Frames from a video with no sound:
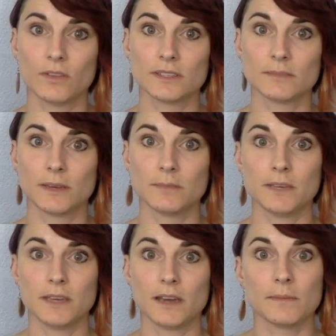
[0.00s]
this might
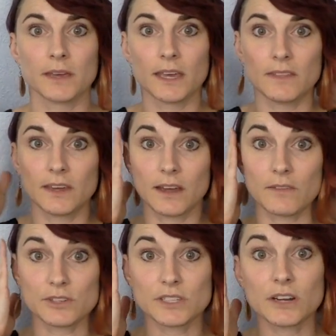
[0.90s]
be the kid that
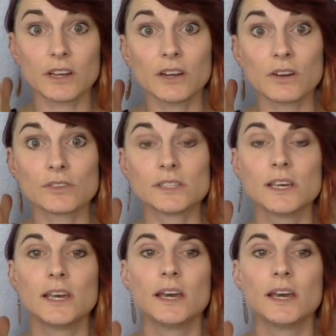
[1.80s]
covers their ears,